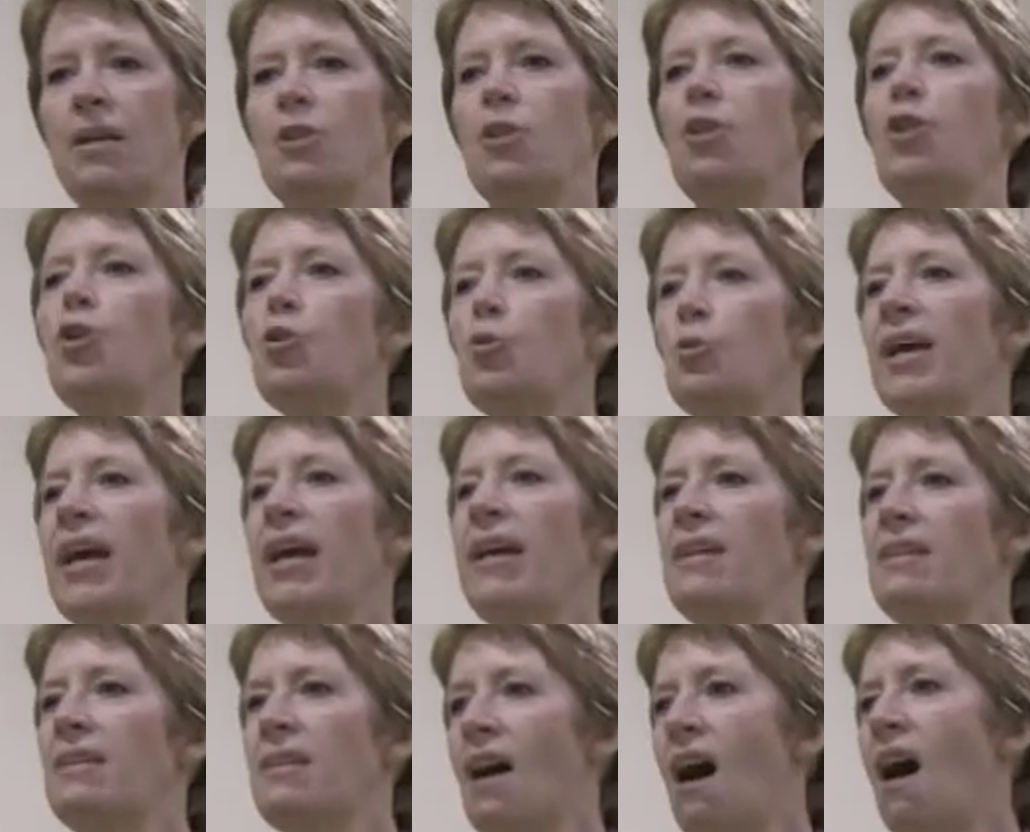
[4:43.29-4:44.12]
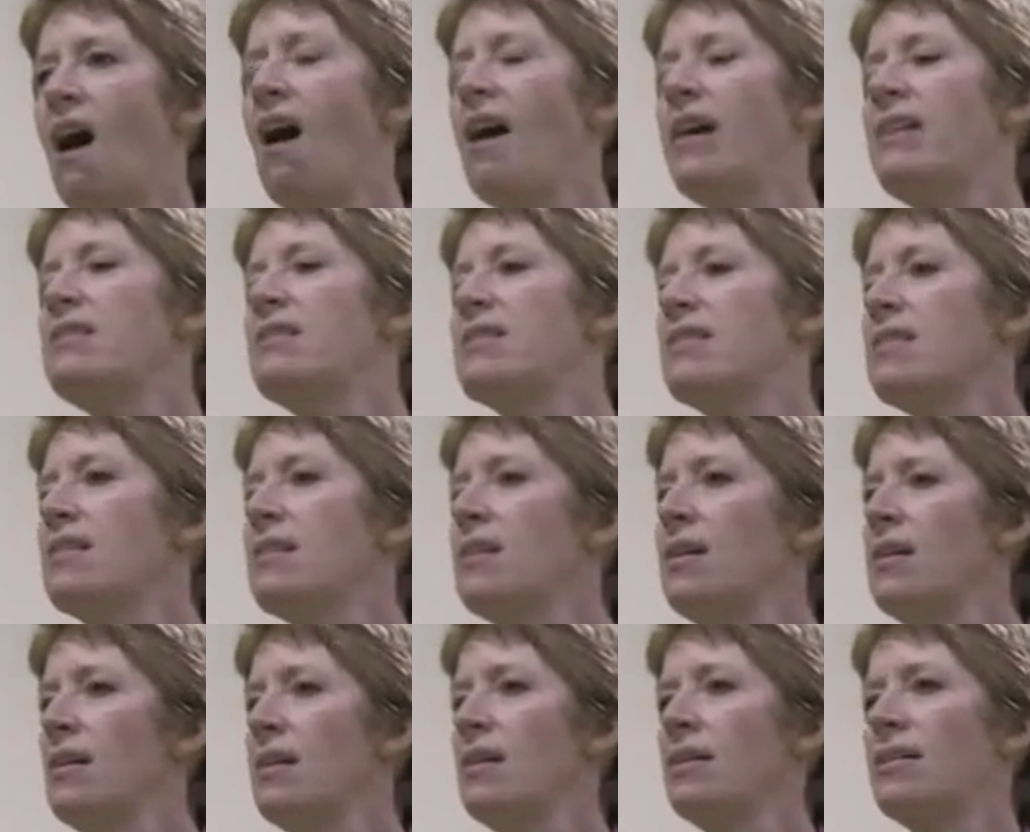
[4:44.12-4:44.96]
You cannot
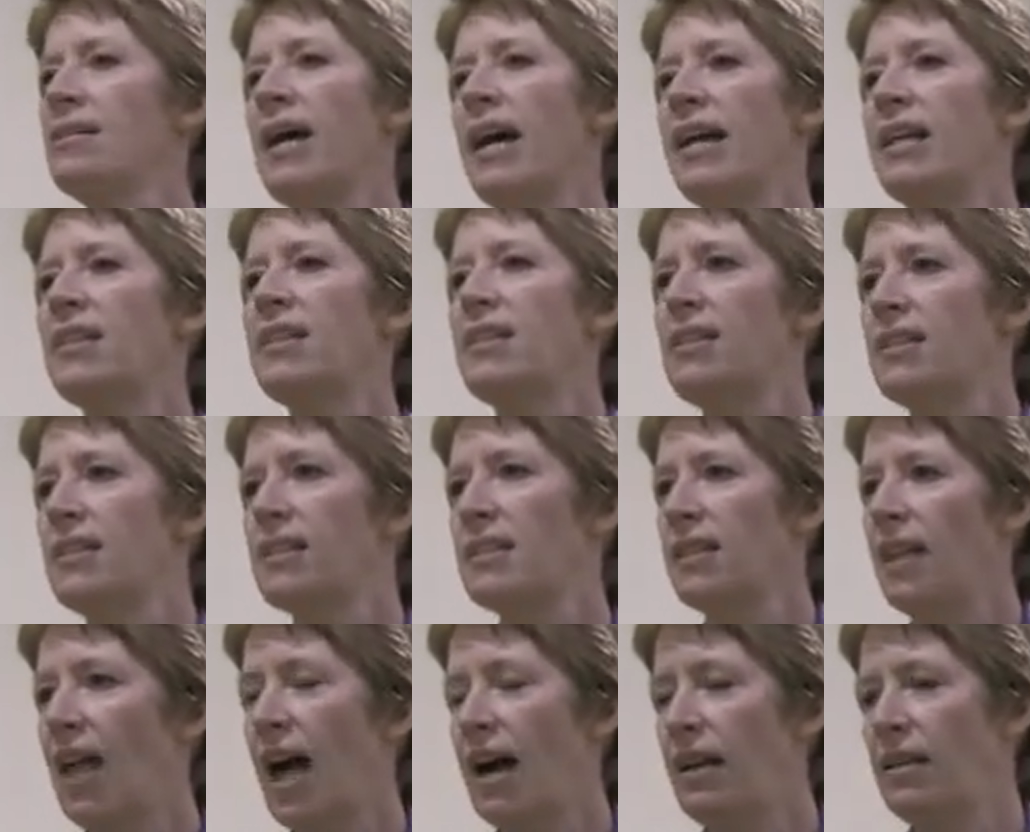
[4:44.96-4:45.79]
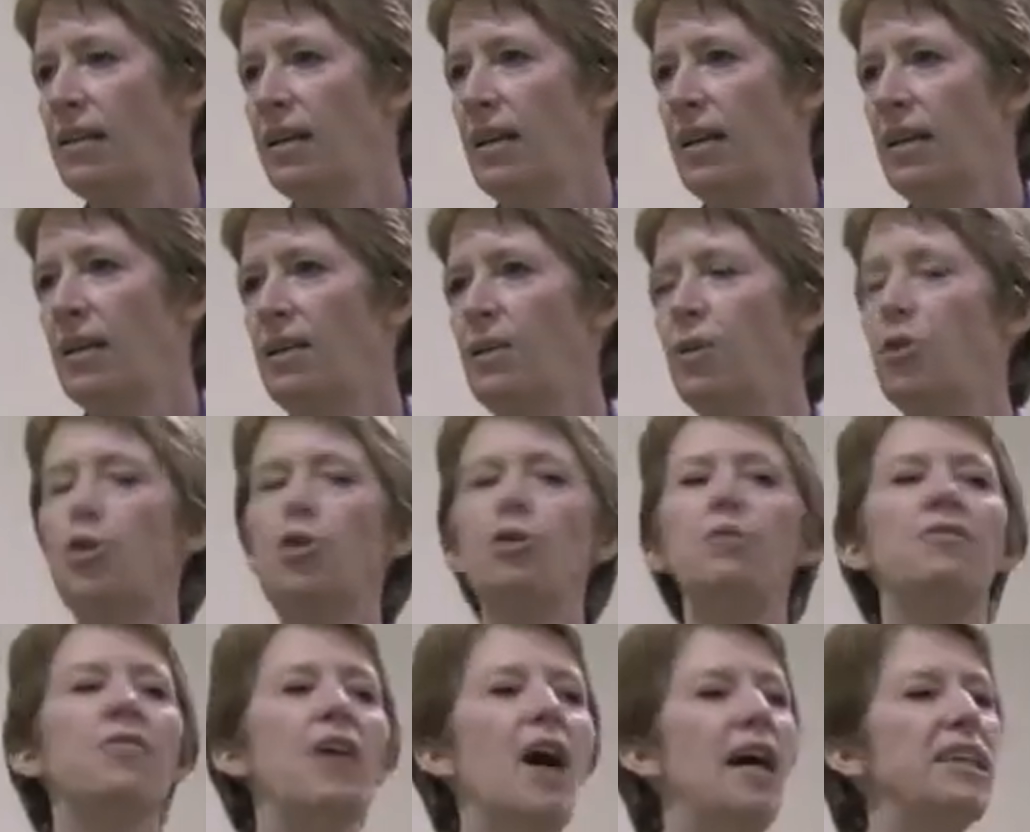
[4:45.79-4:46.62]
take this lightly.
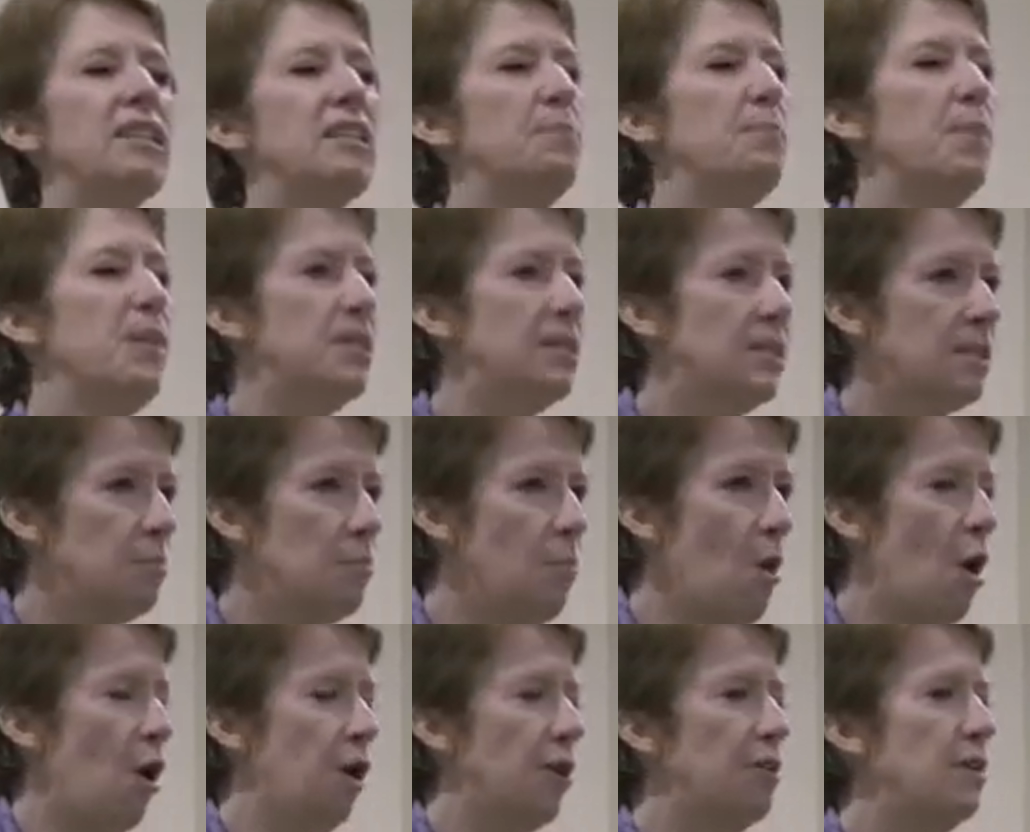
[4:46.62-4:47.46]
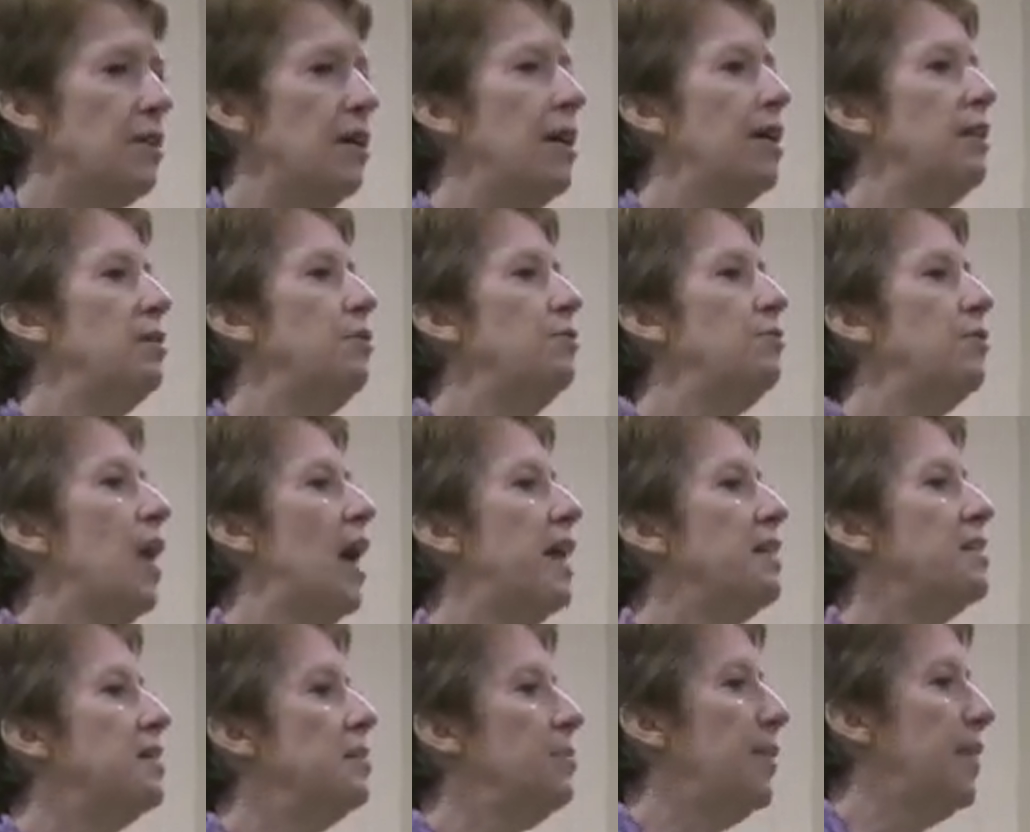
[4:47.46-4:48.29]
You've got to be smart, and you've
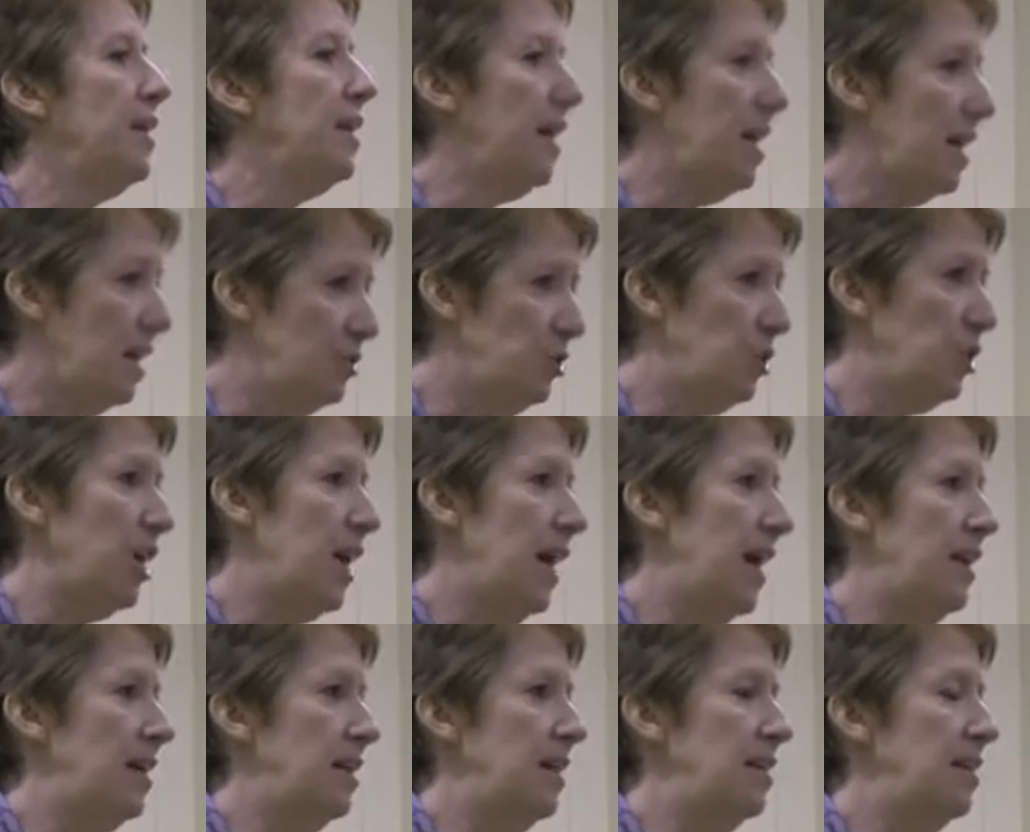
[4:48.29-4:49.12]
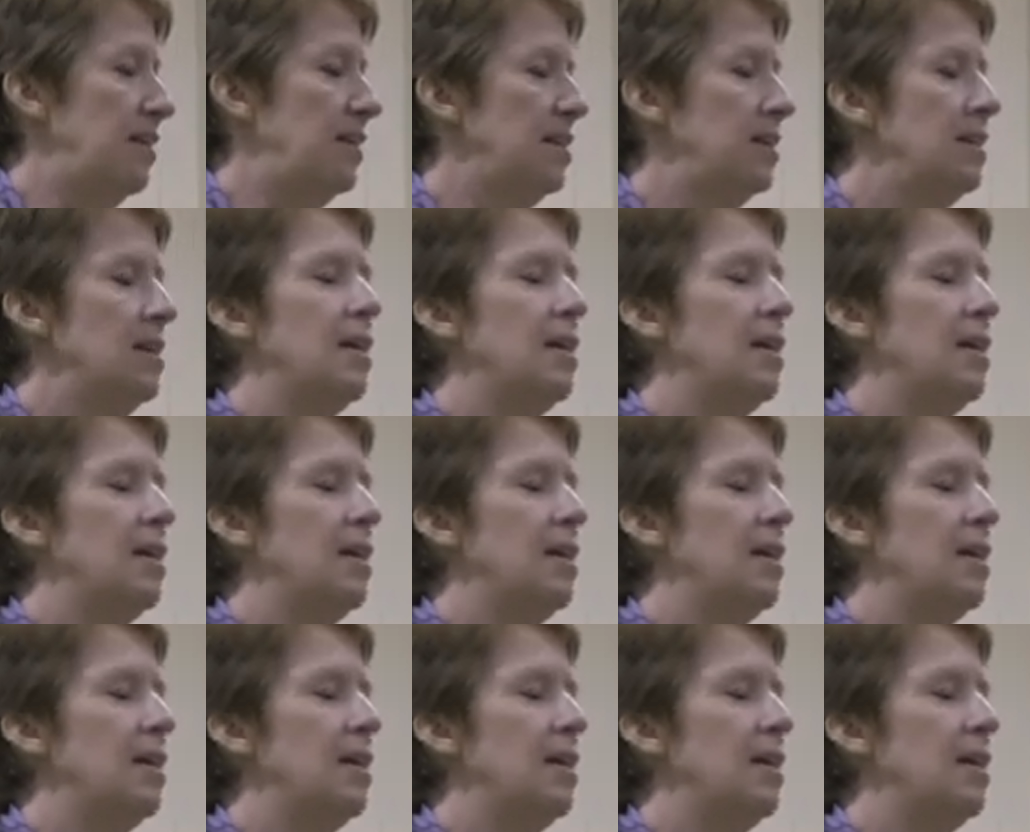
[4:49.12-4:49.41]
got to be educated.